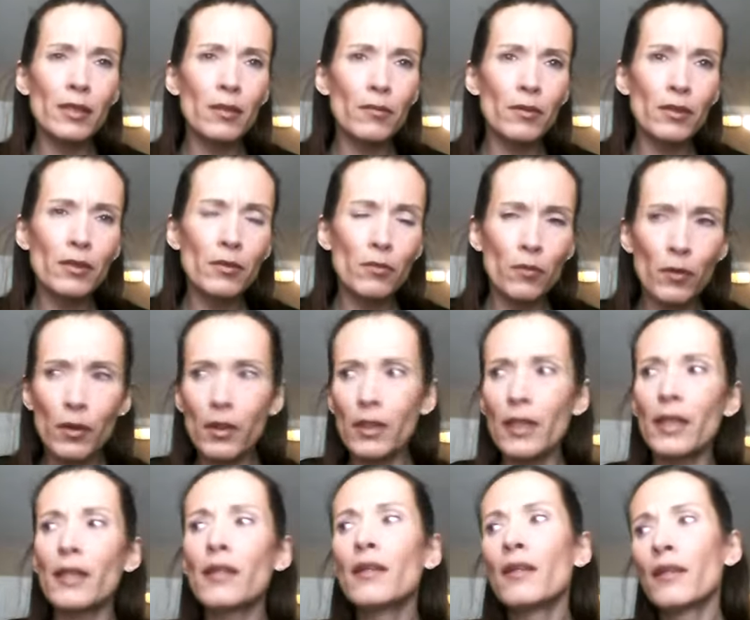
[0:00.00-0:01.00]
it was
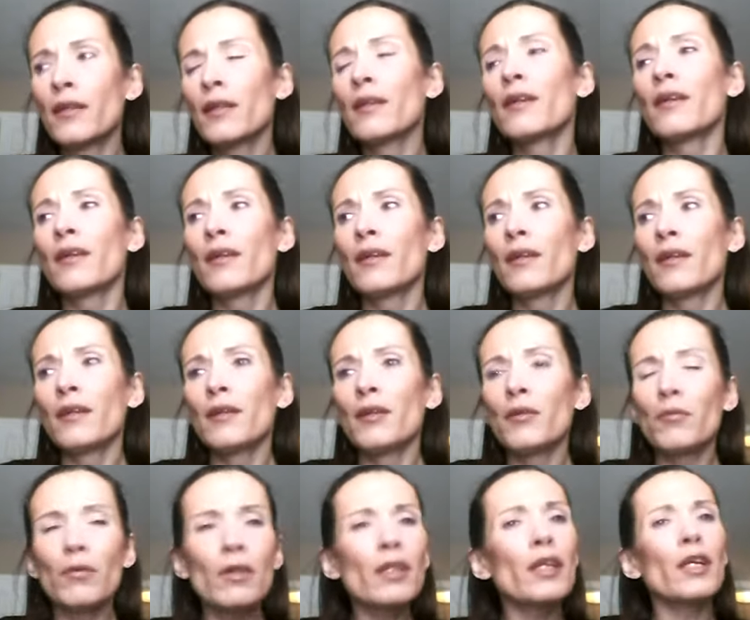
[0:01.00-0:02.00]
really,
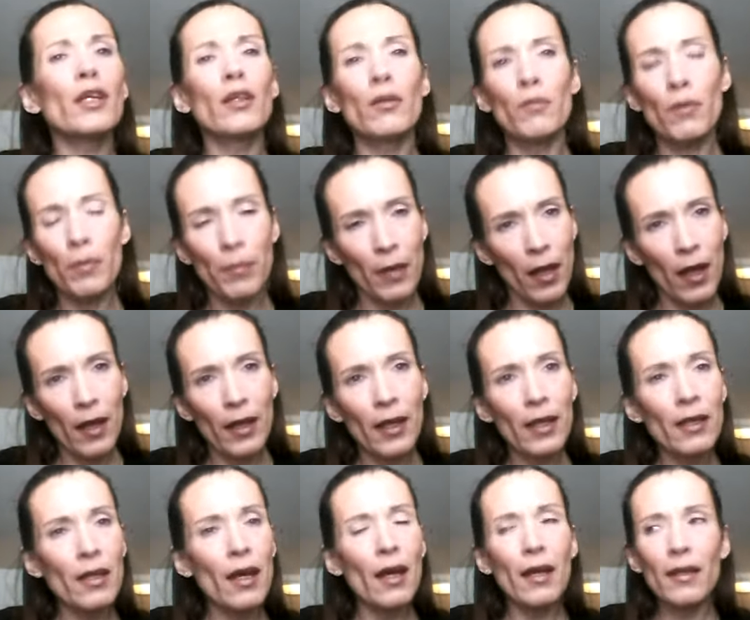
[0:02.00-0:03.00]
really a good reply,
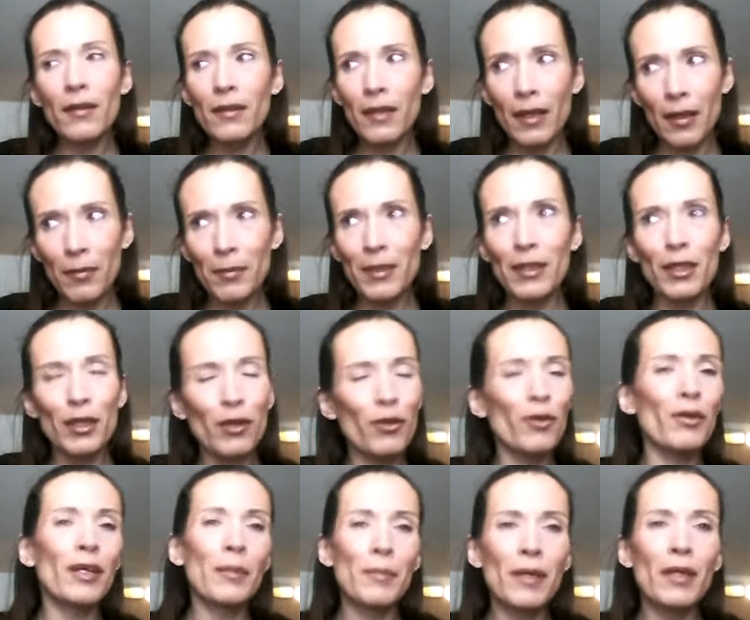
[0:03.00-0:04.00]
and I am in
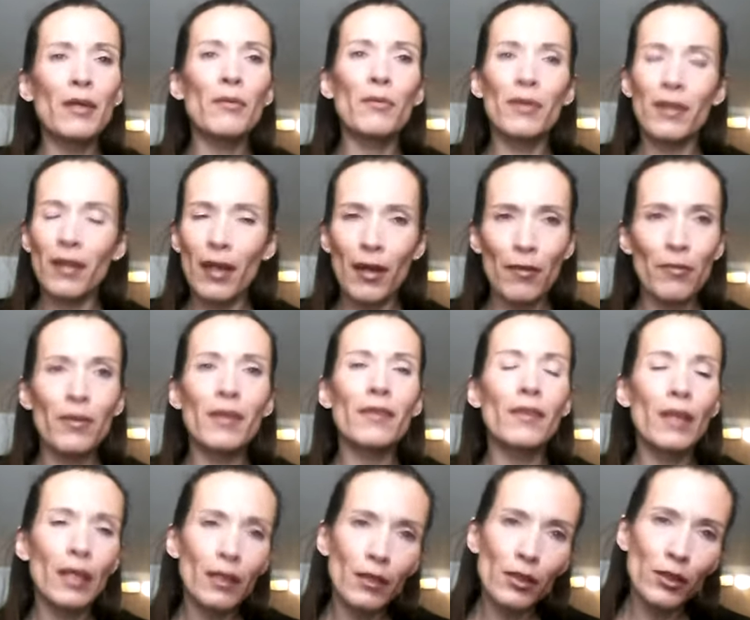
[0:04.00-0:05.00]
agreement with
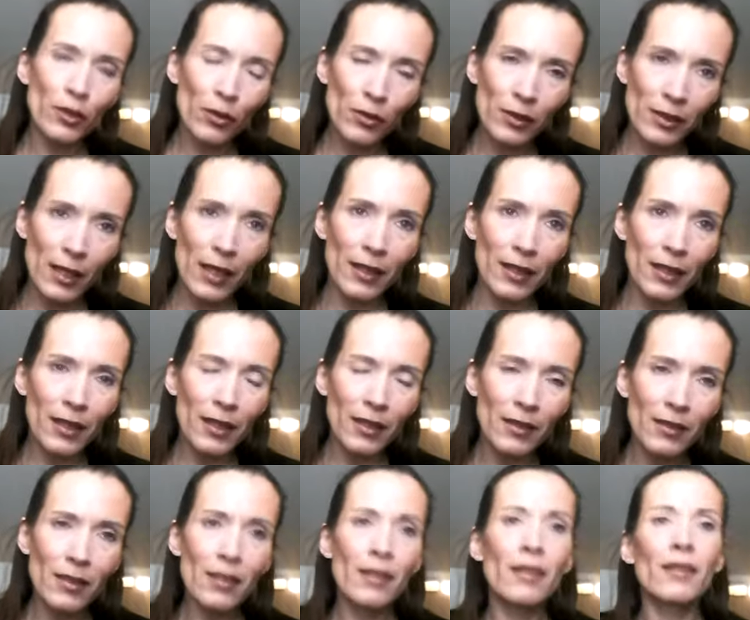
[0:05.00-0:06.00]
everything that you said in
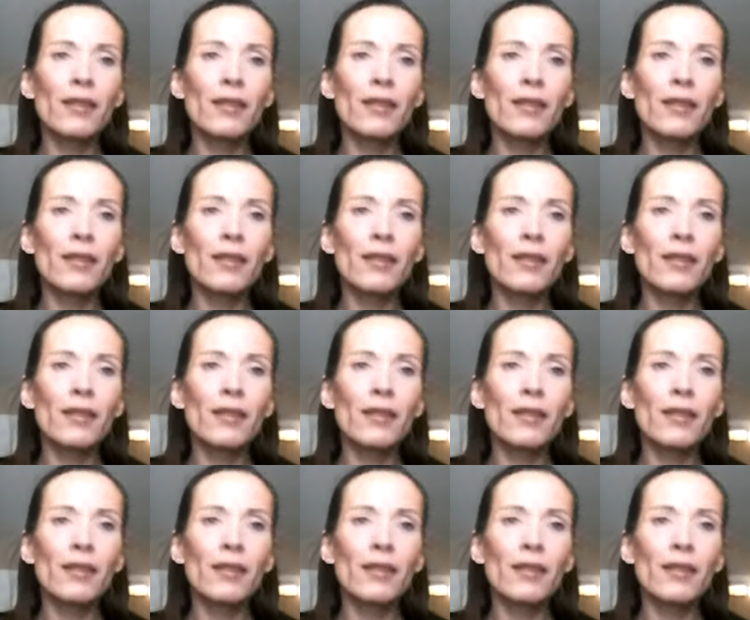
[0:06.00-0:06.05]
it.